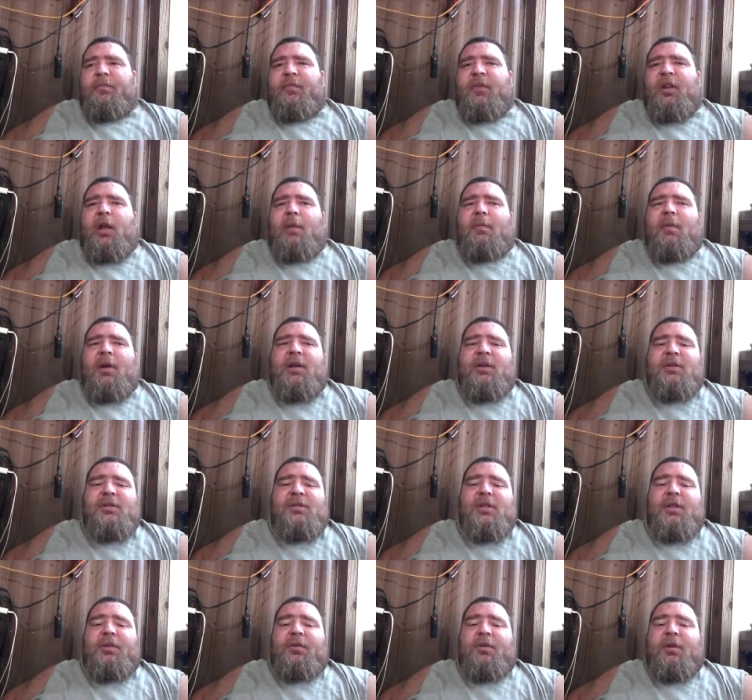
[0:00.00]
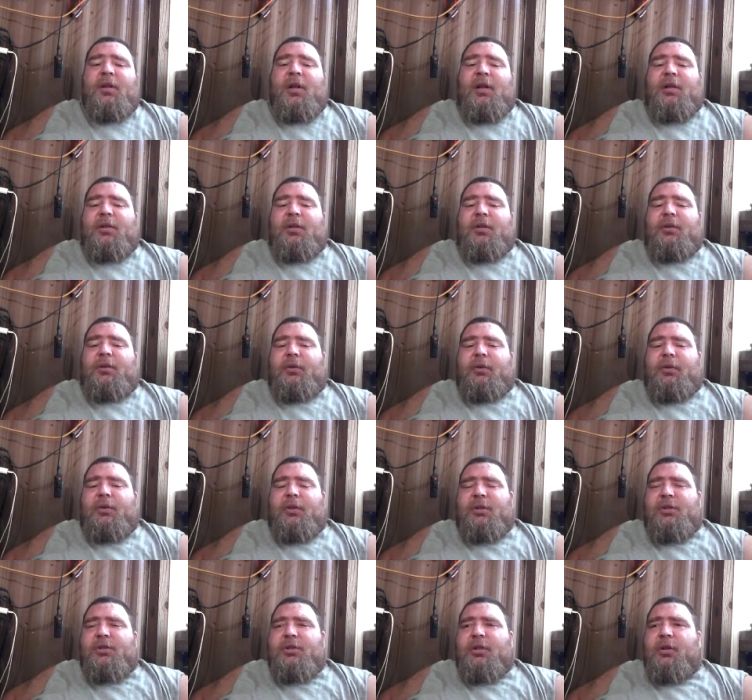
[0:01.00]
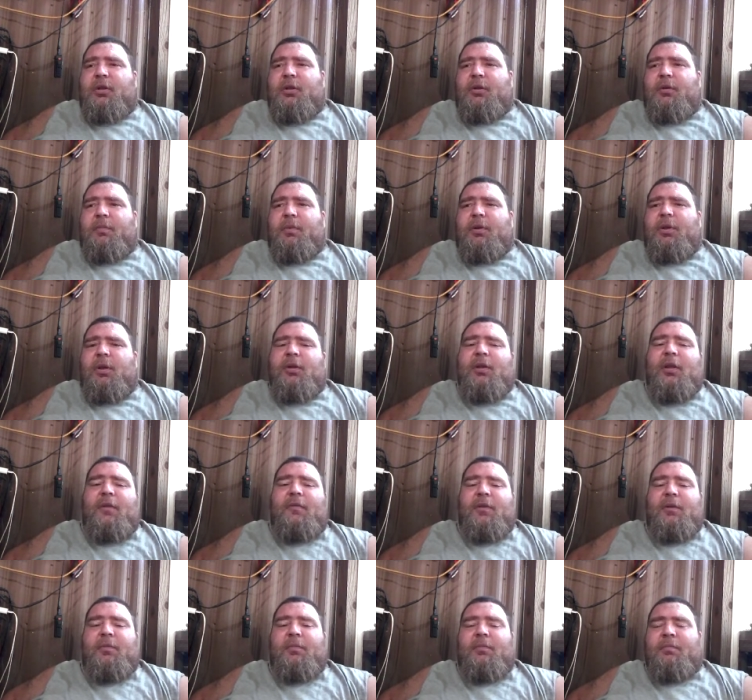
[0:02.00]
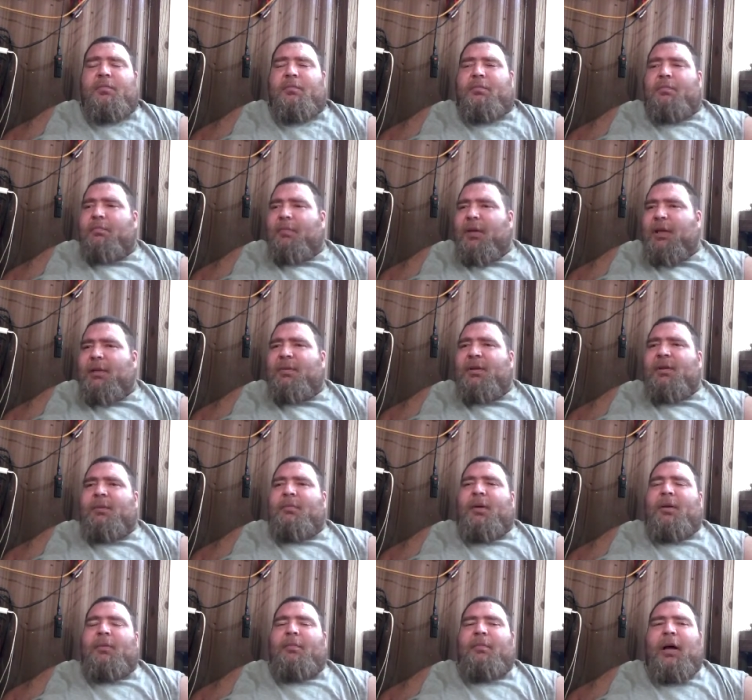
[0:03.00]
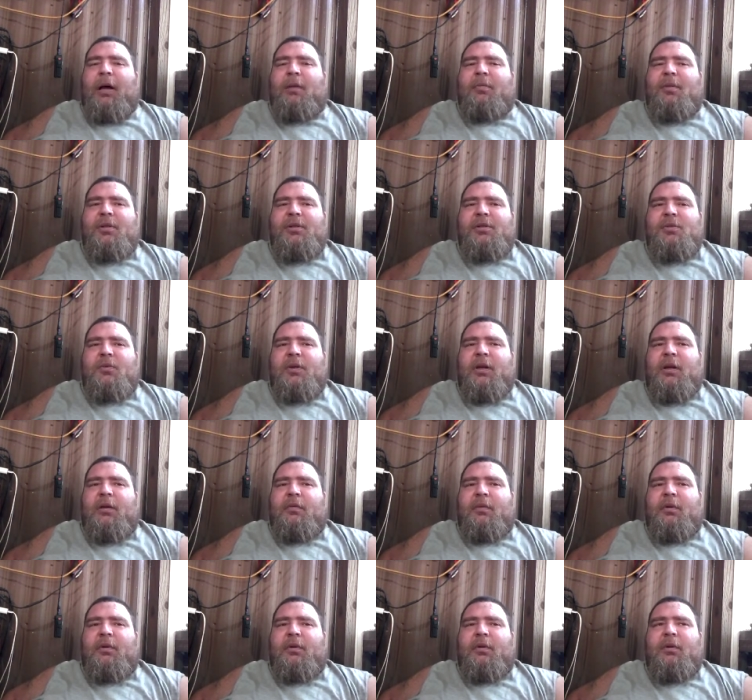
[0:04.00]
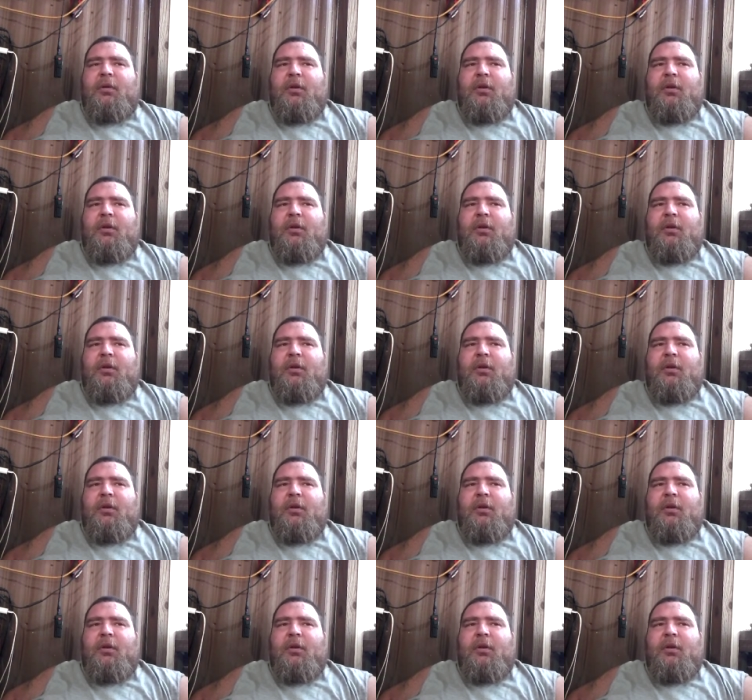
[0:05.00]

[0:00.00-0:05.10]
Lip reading: I'm not gonna say they're not gonna nuke us, but they're definitely maybe might bomb us, whatever.